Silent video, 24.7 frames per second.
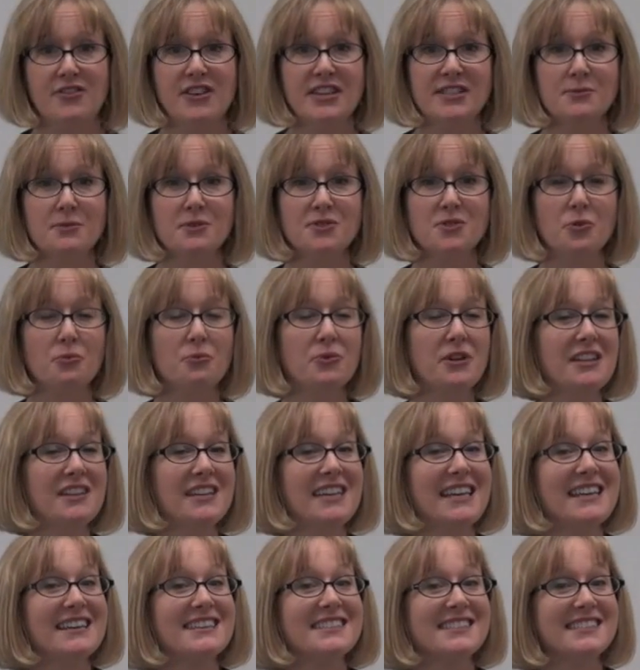This was a
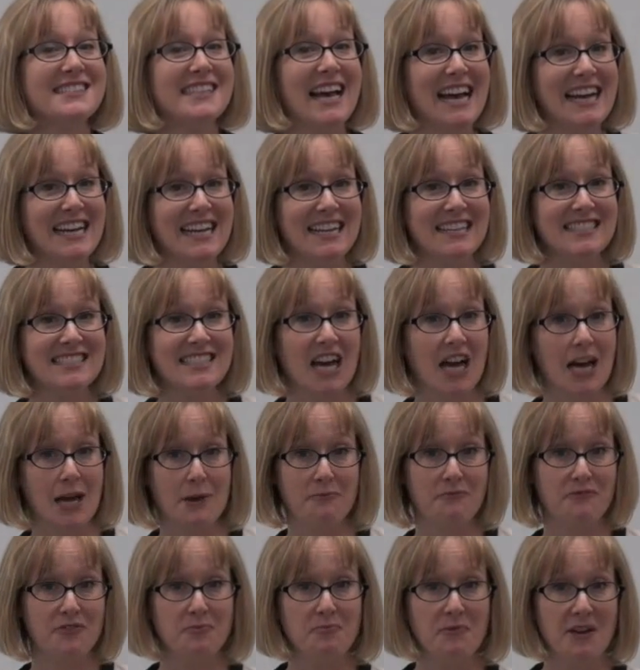really exciting
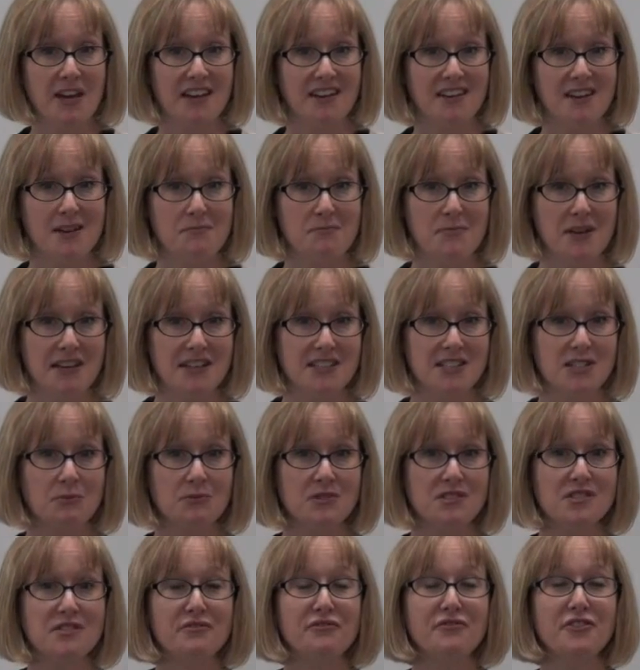time for me because
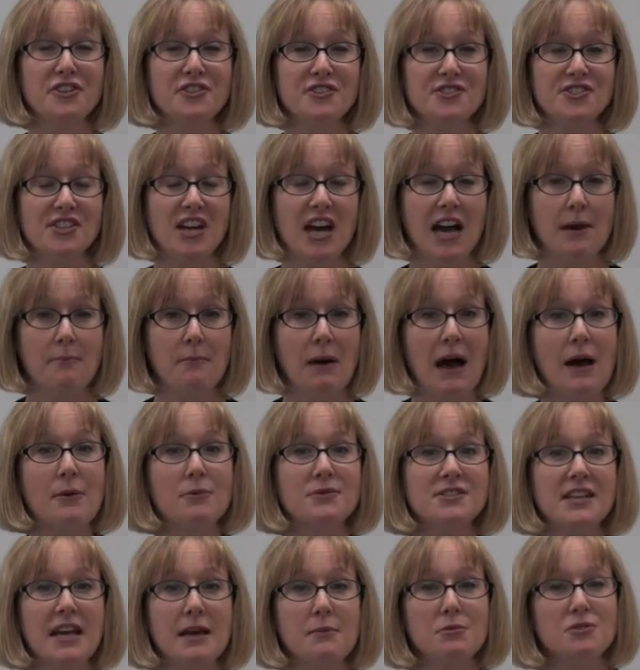it was the first time I
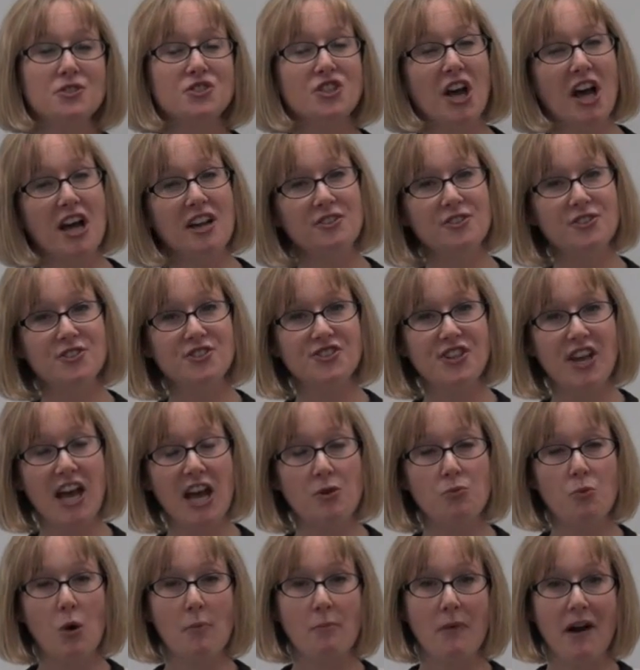was able to
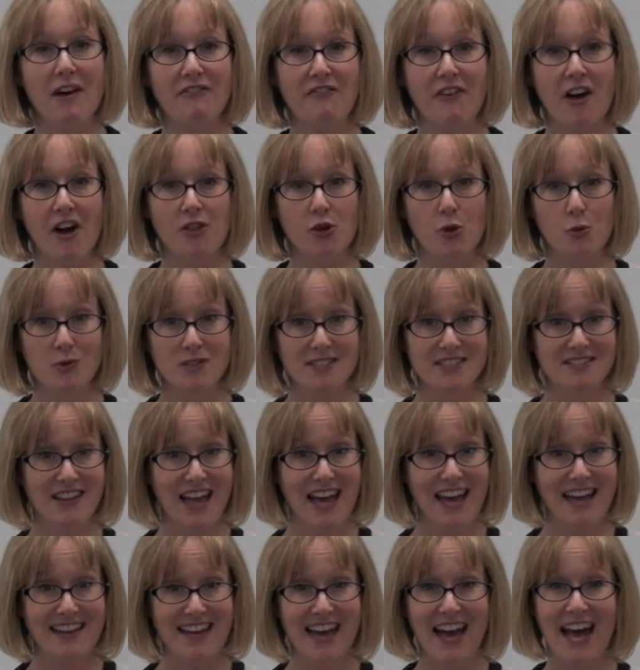understand what my father was
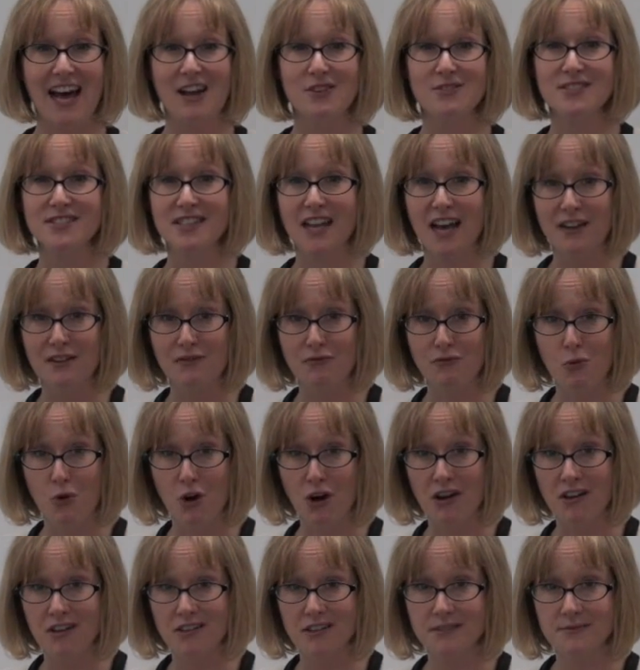like outside of
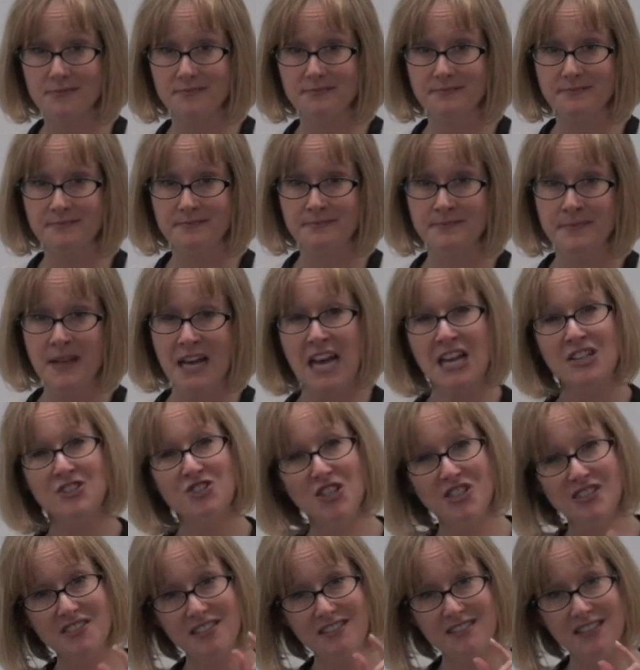work.
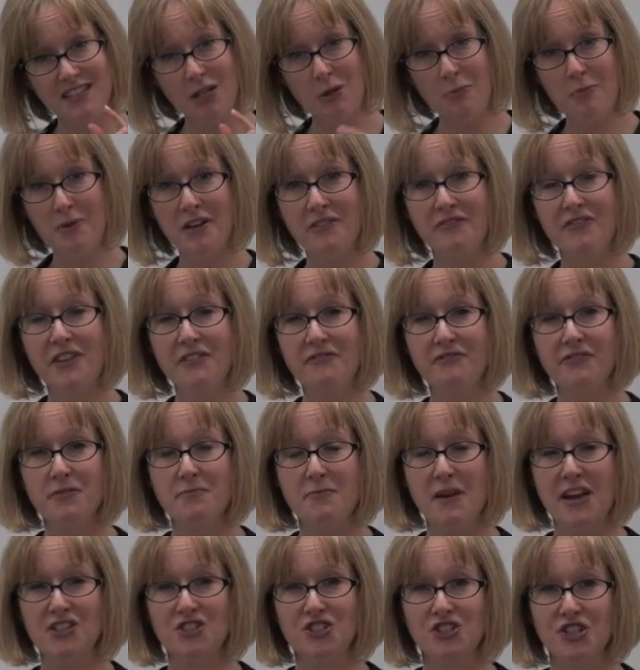Just a little bit of
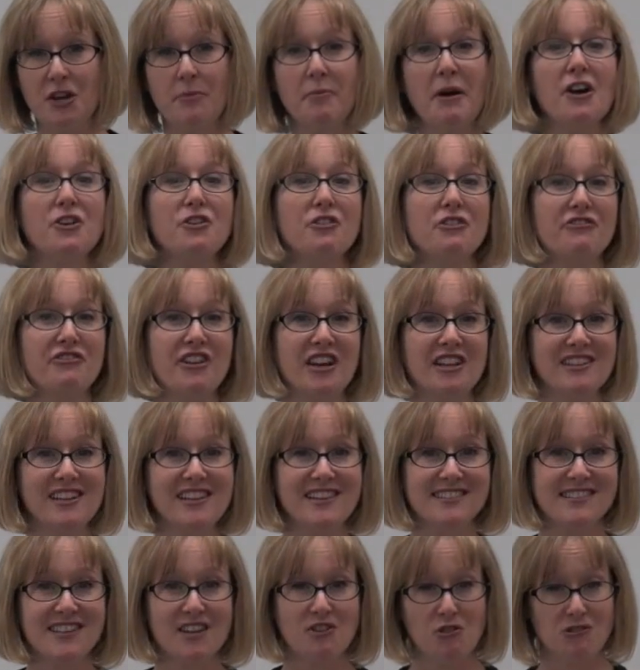information about your
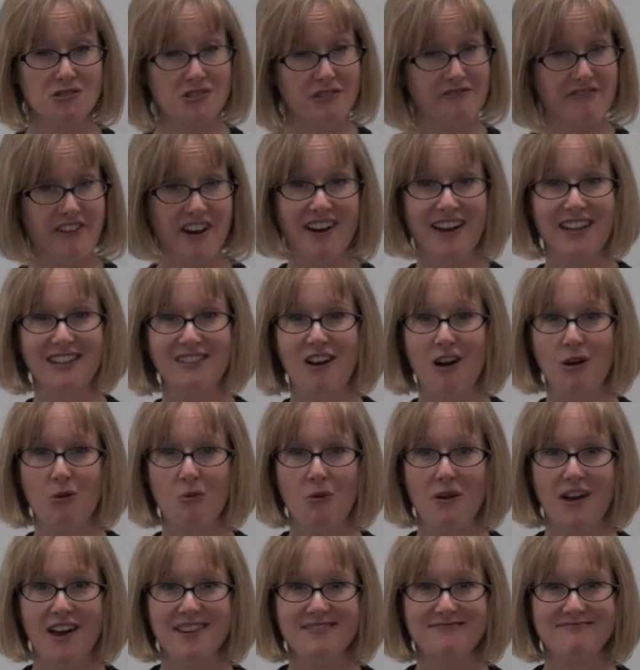feelings goes a very
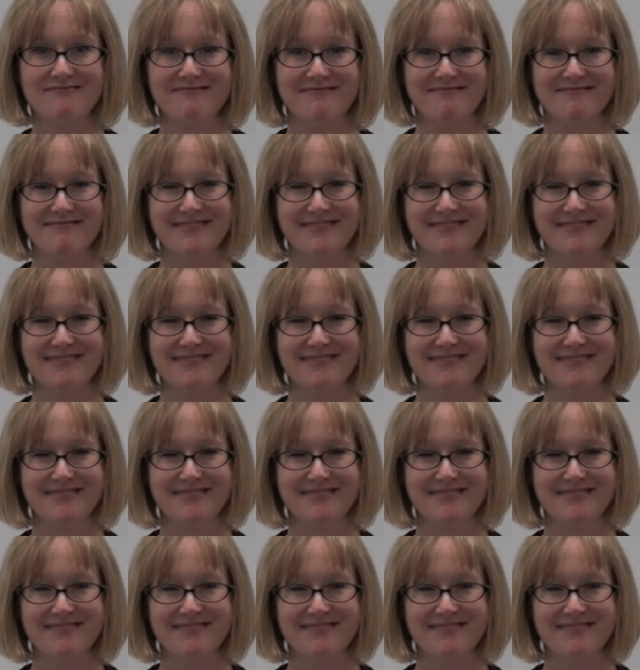long way.